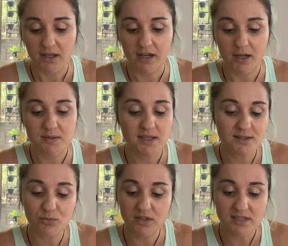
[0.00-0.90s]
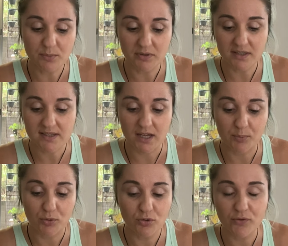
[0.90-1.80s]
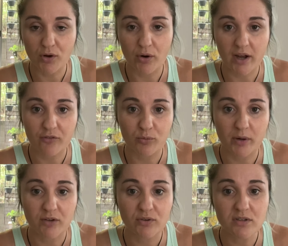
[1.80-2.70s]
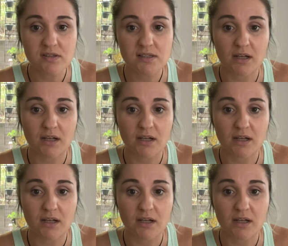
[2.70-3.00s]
So that's a really simple example for going out for breakfast.